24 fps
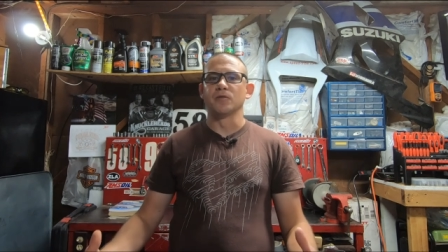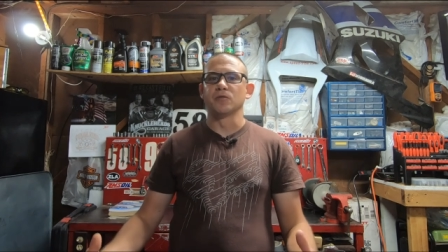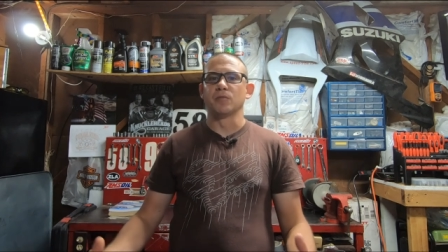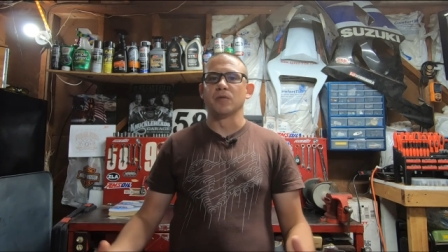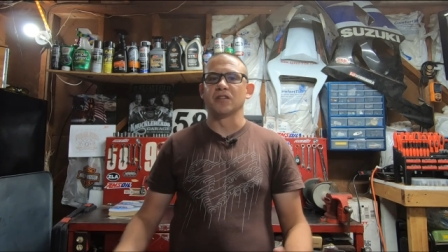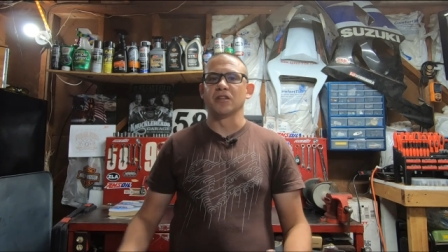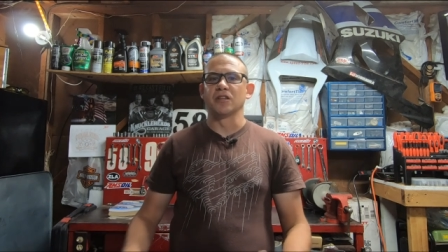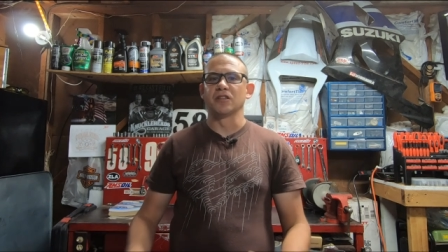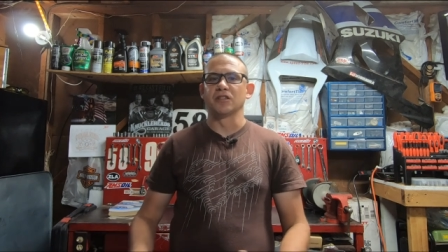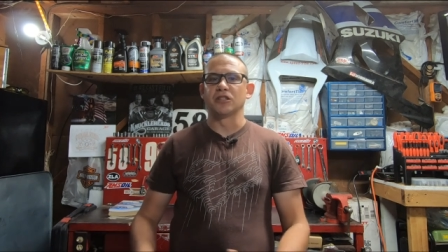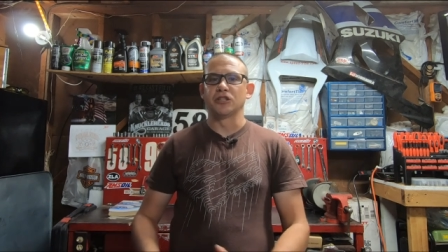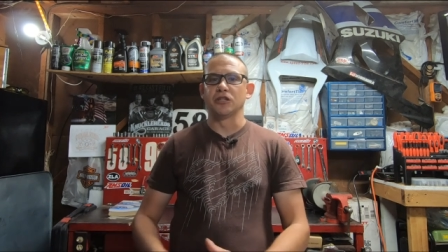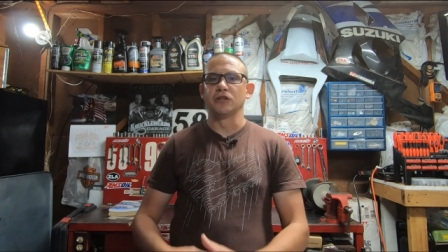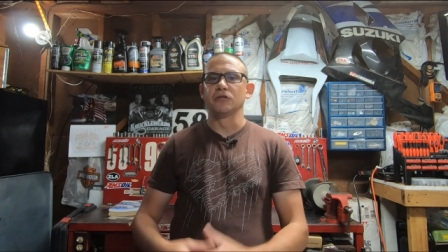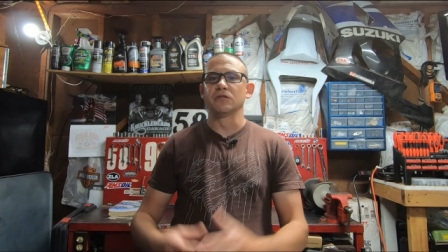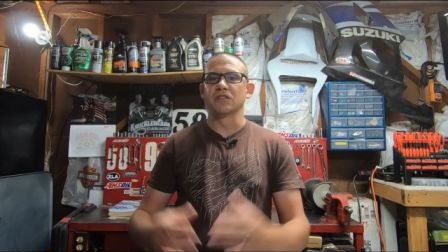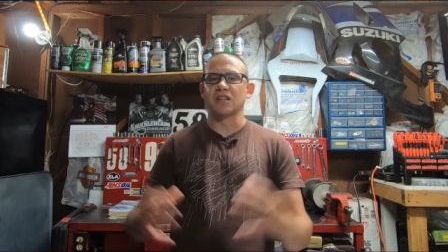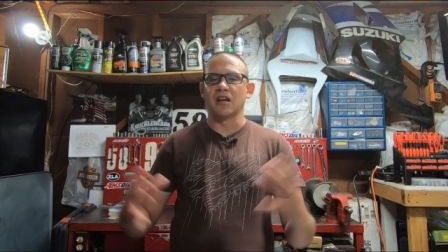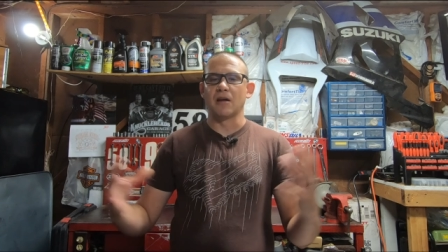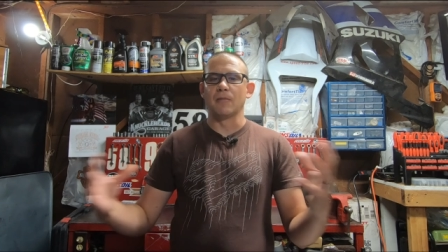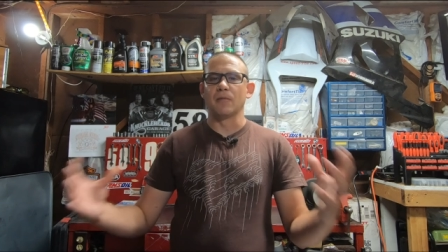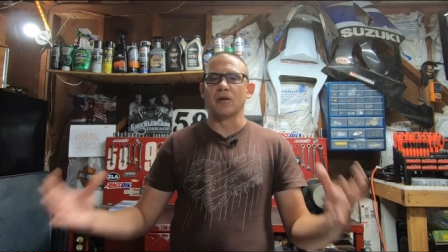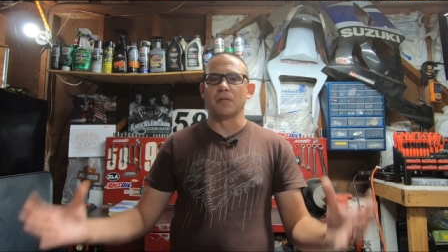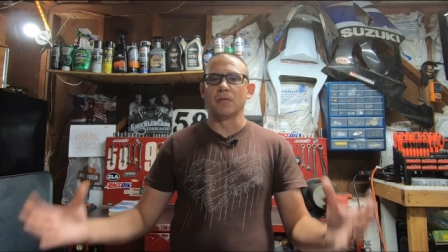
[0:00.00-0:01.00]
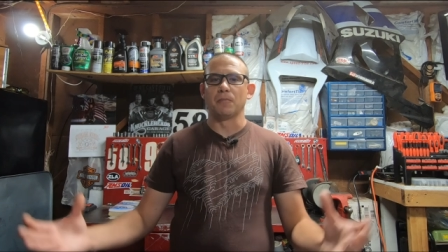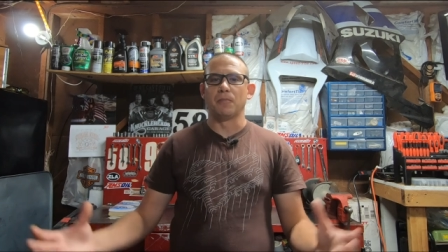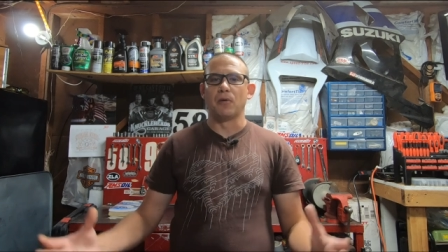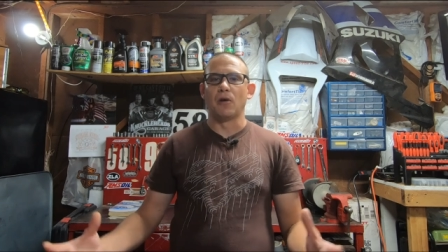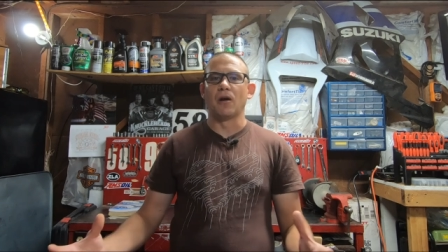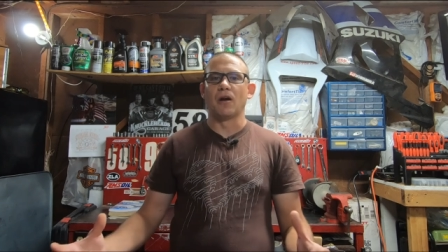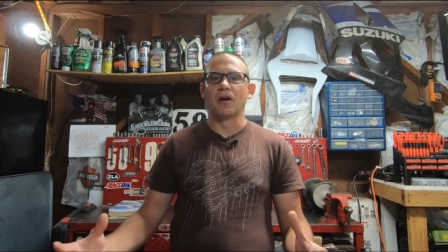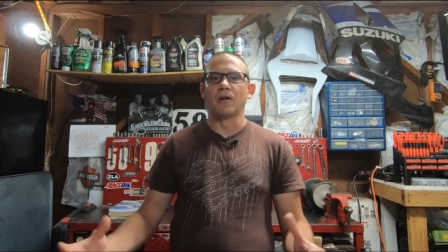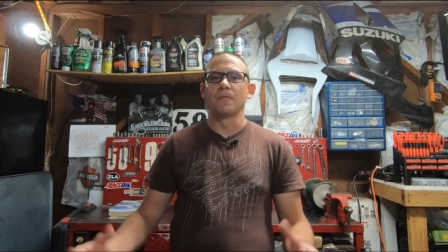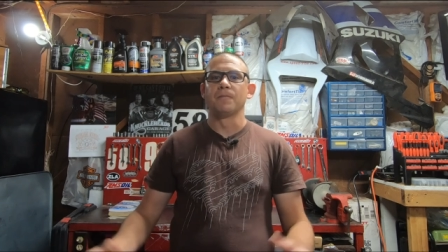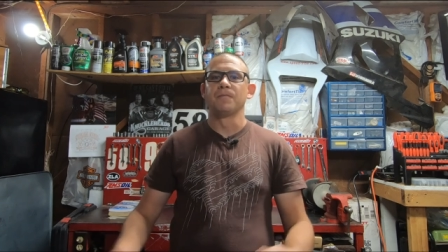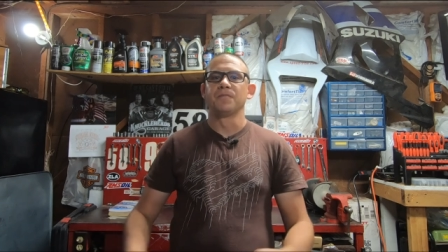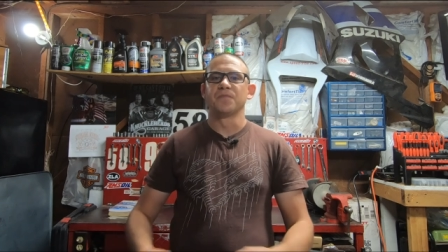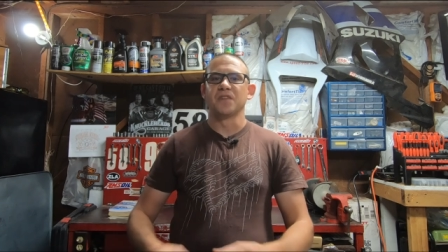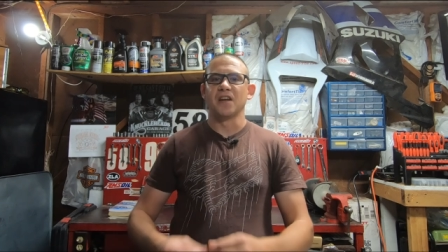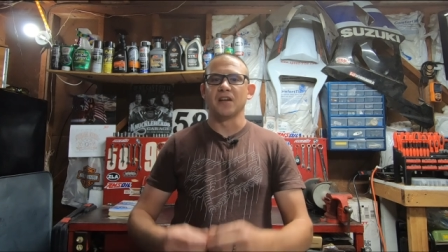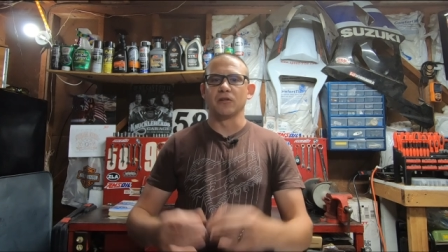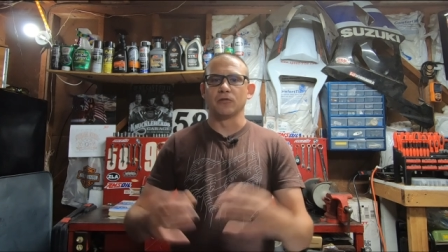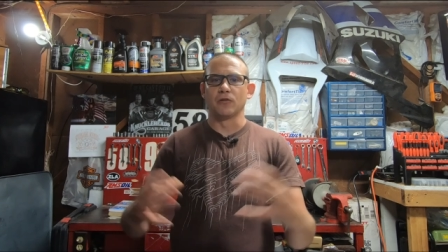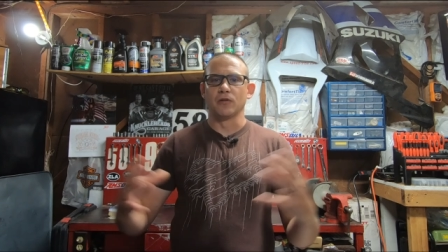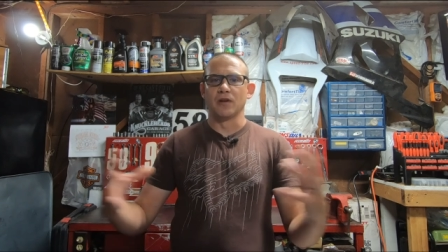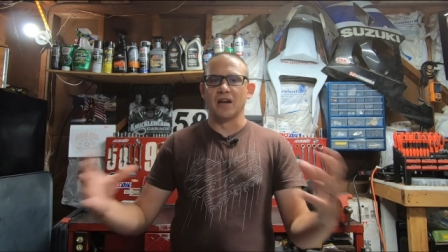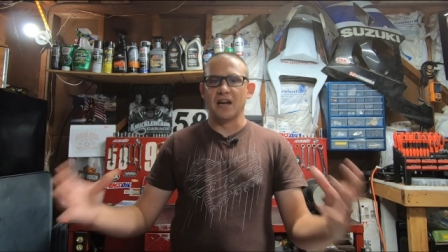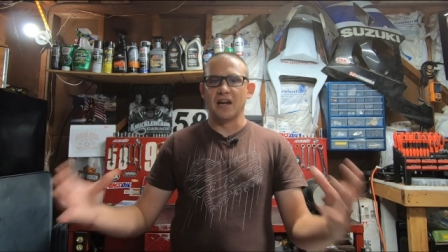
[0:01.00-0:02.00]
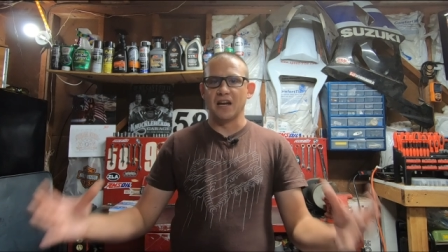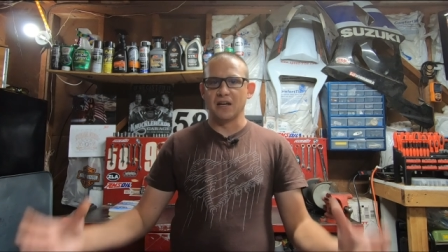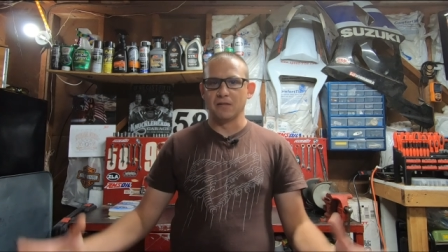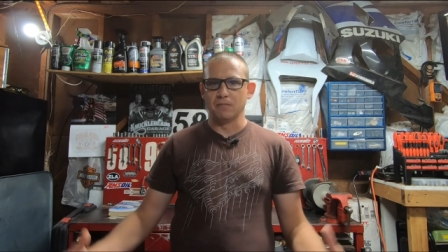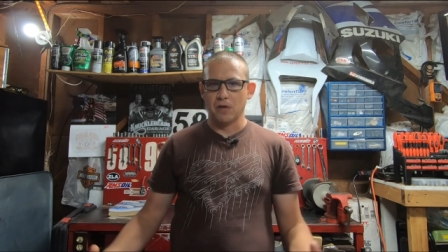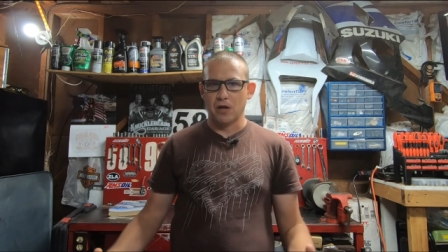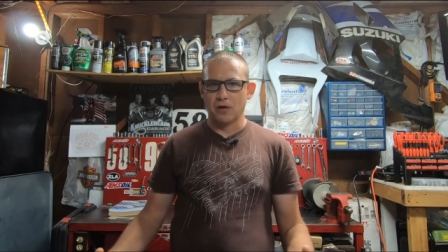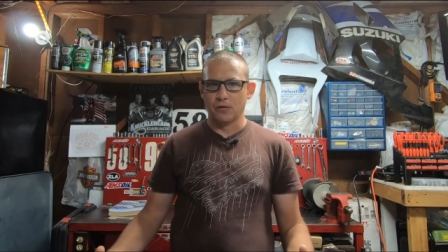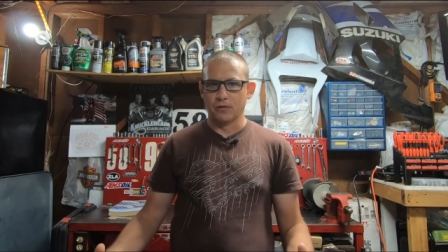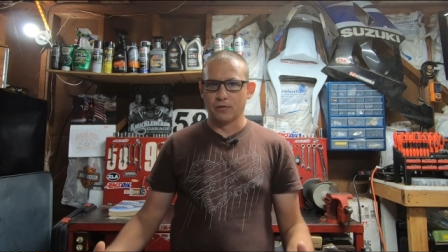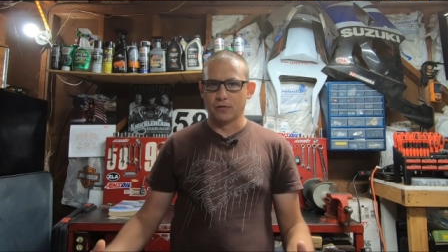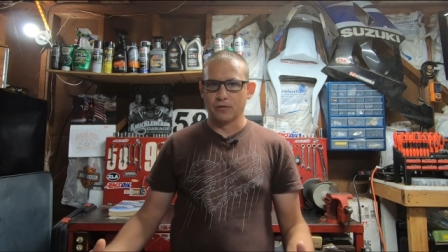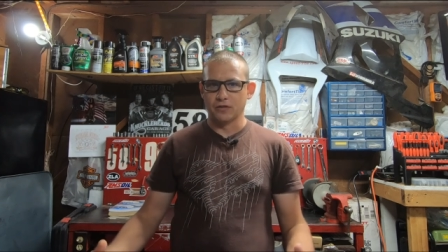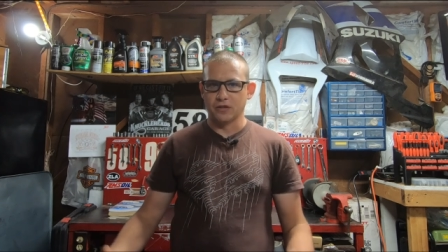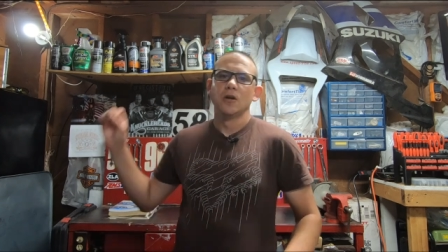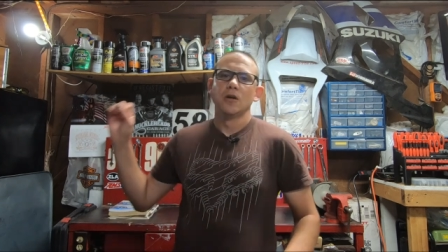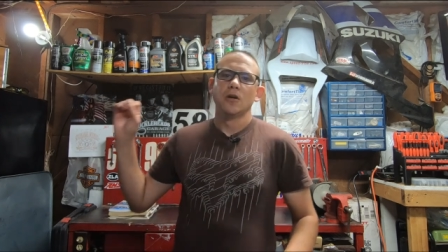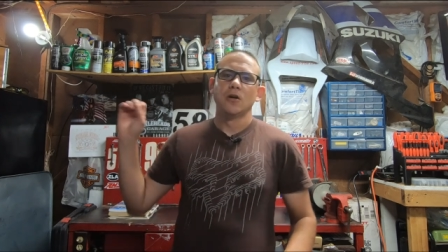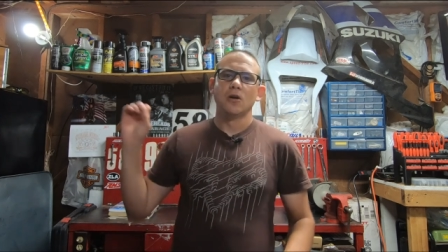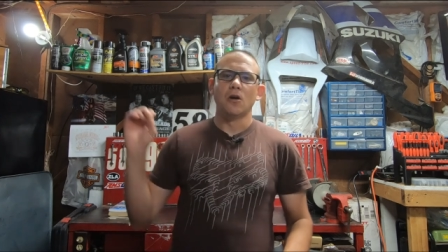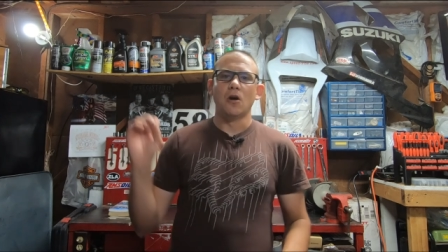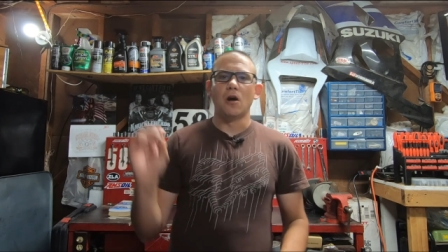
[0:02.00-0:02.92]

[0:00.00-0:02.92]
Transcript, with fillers: with the shoes coming apart and grenading motors.